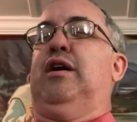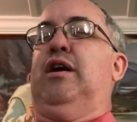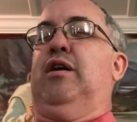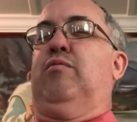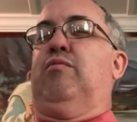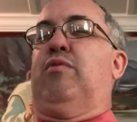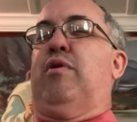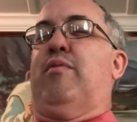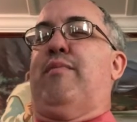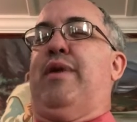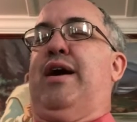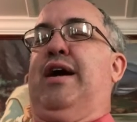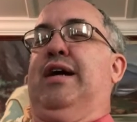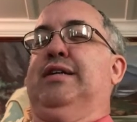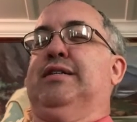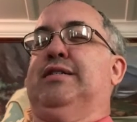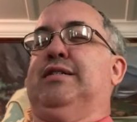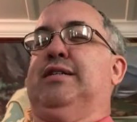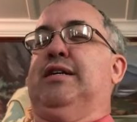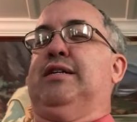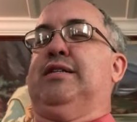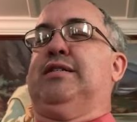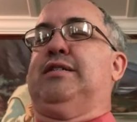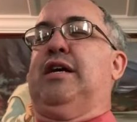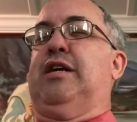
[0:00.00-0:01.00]
it
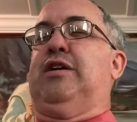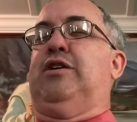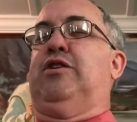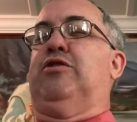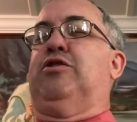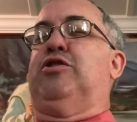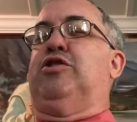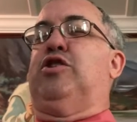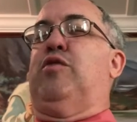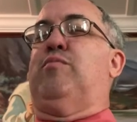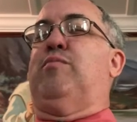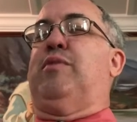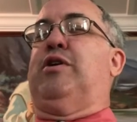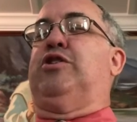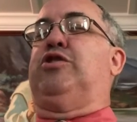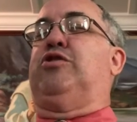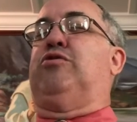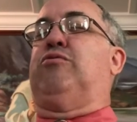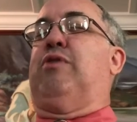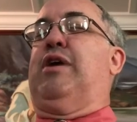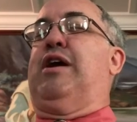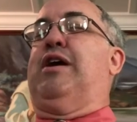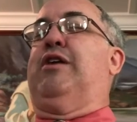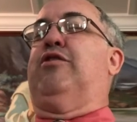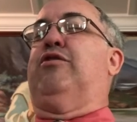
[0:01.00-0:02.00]
reminds us that you're so
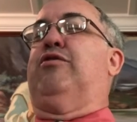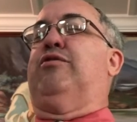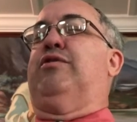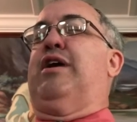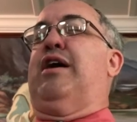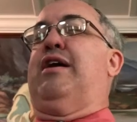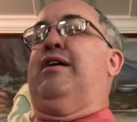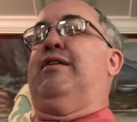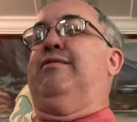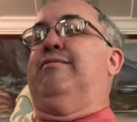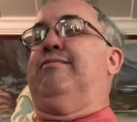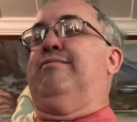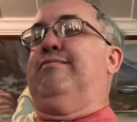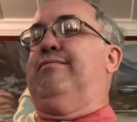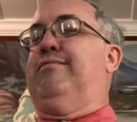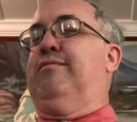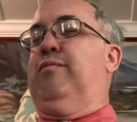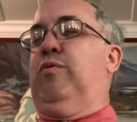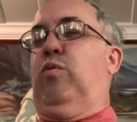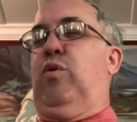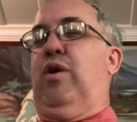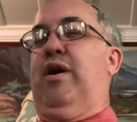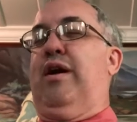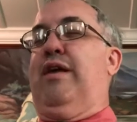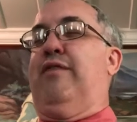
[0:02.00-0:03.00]
much greater than
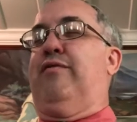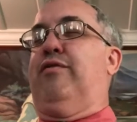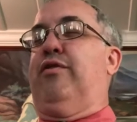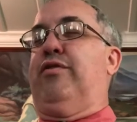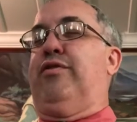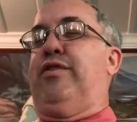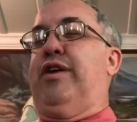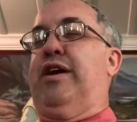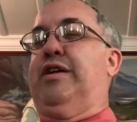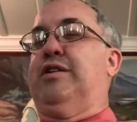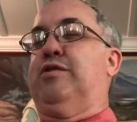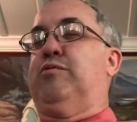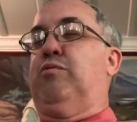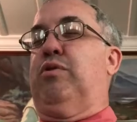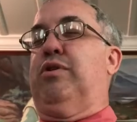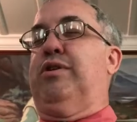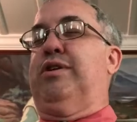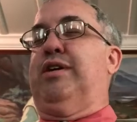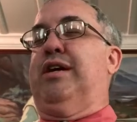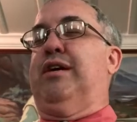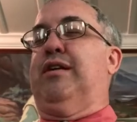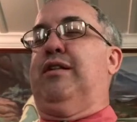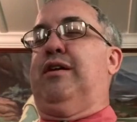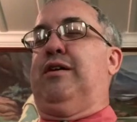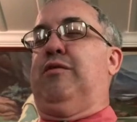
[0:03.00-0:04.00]
whatever things
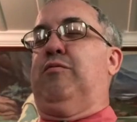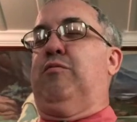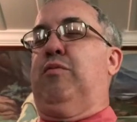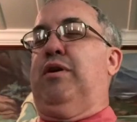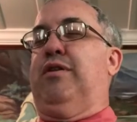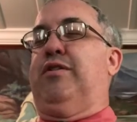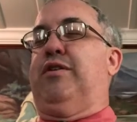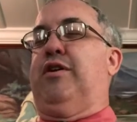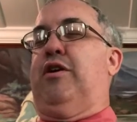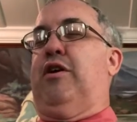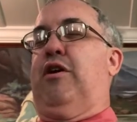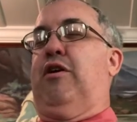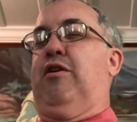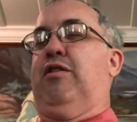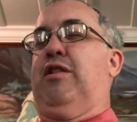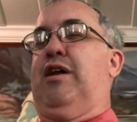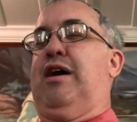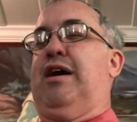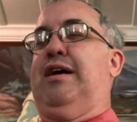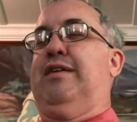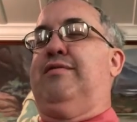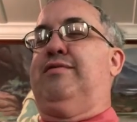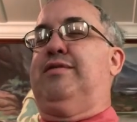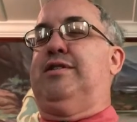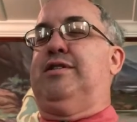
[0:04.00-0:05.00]
we're dealing with in our
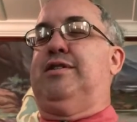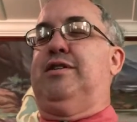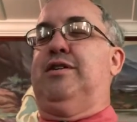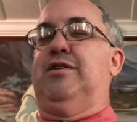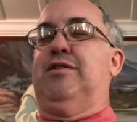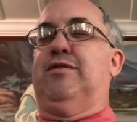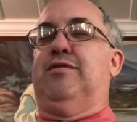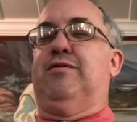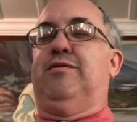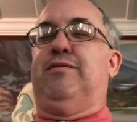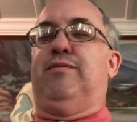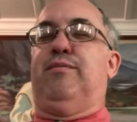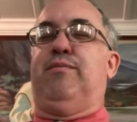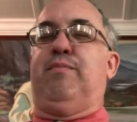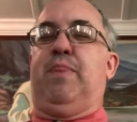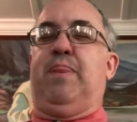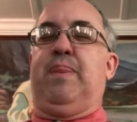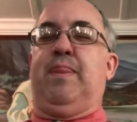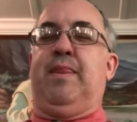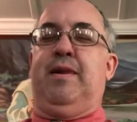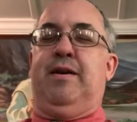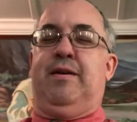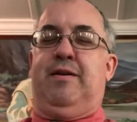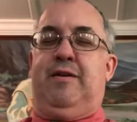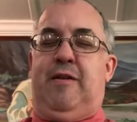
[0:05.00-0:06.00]
lives too.
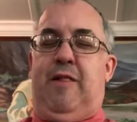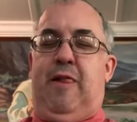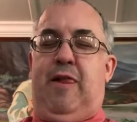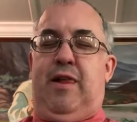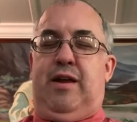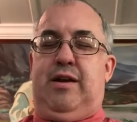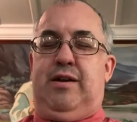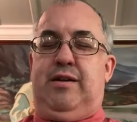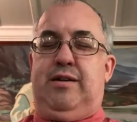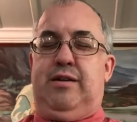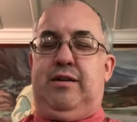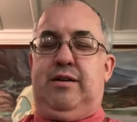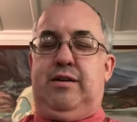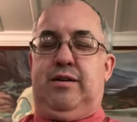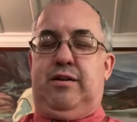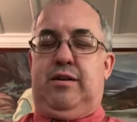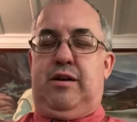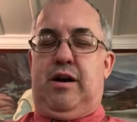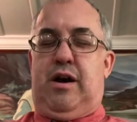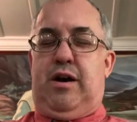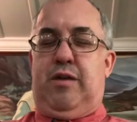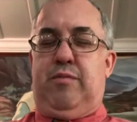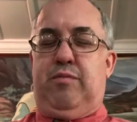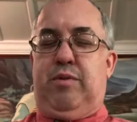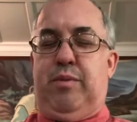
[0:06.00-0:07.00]

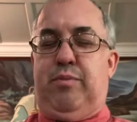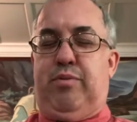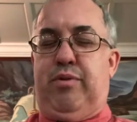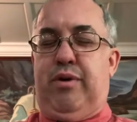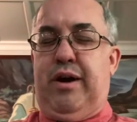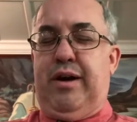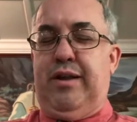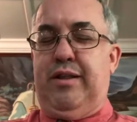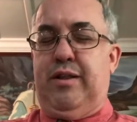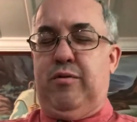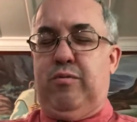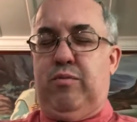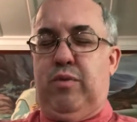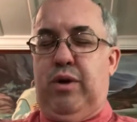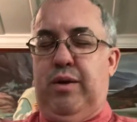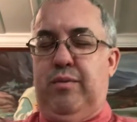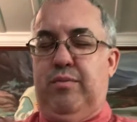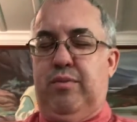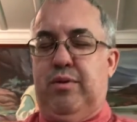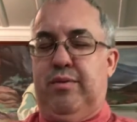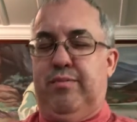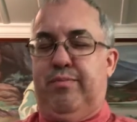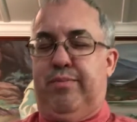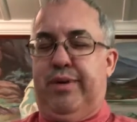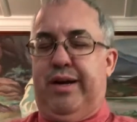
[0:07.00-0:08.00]
God, we pray that we
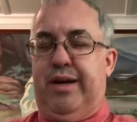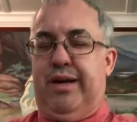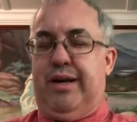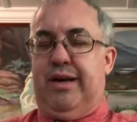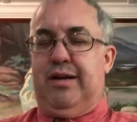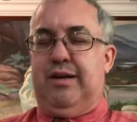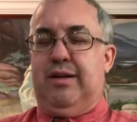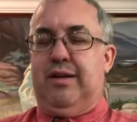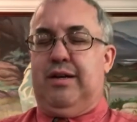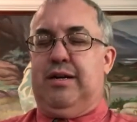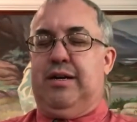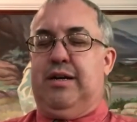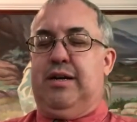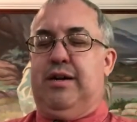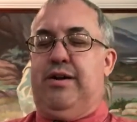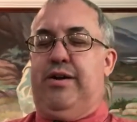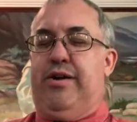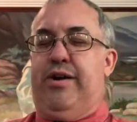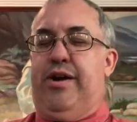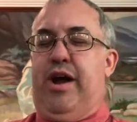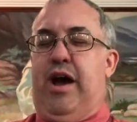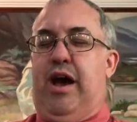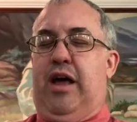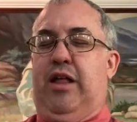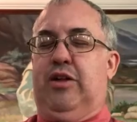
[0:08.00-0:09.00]
would be
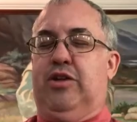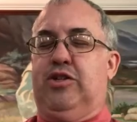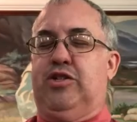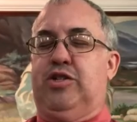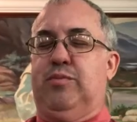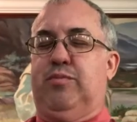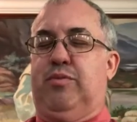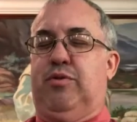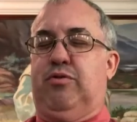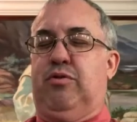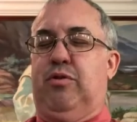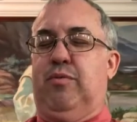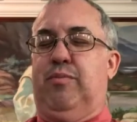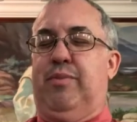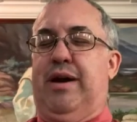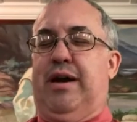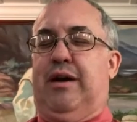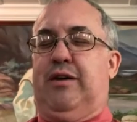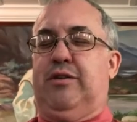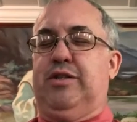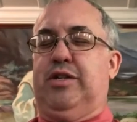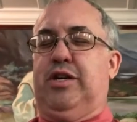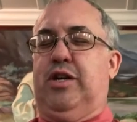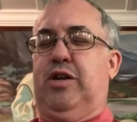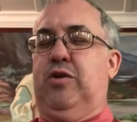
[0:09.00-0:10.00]
knowledgeable
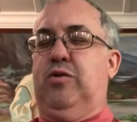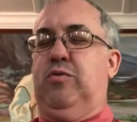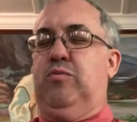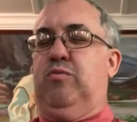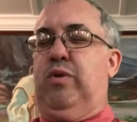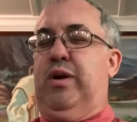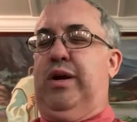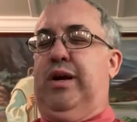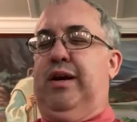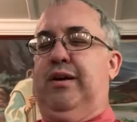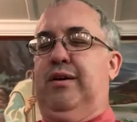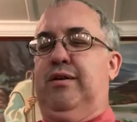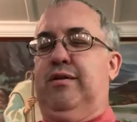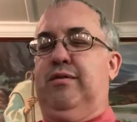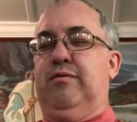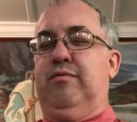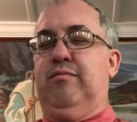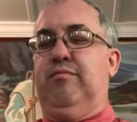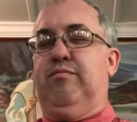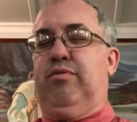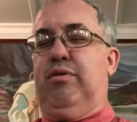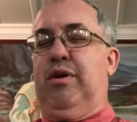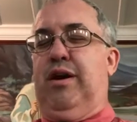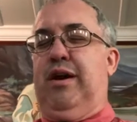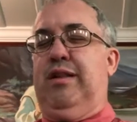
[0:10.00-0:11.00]
about you. We
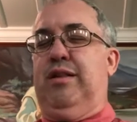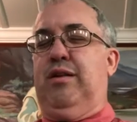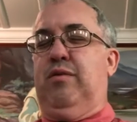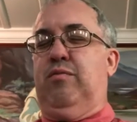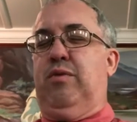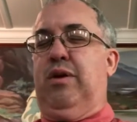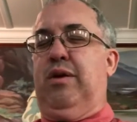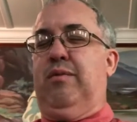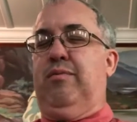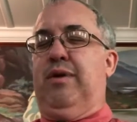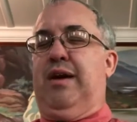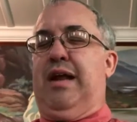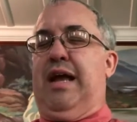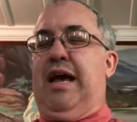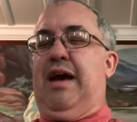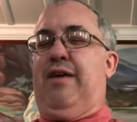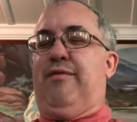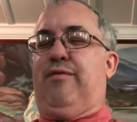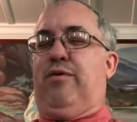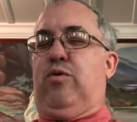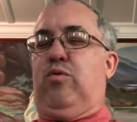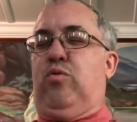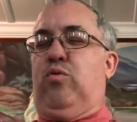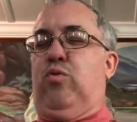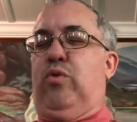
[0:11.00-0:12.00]
pray that we would
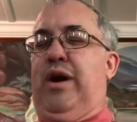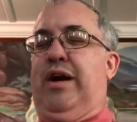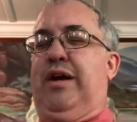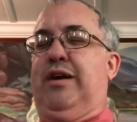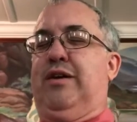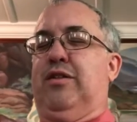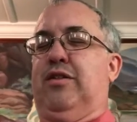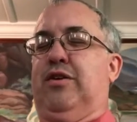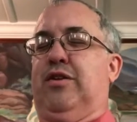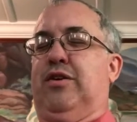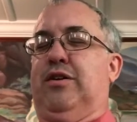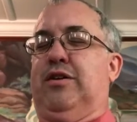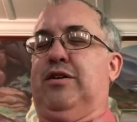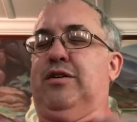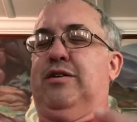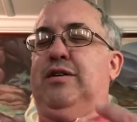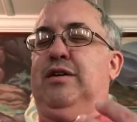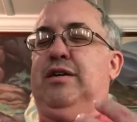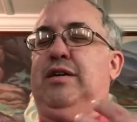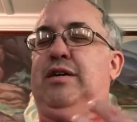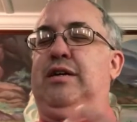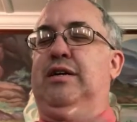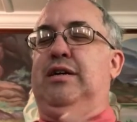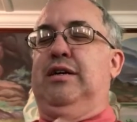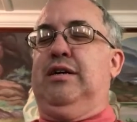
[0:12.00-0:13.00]
have a
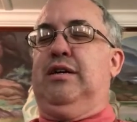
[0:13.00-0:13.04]
regular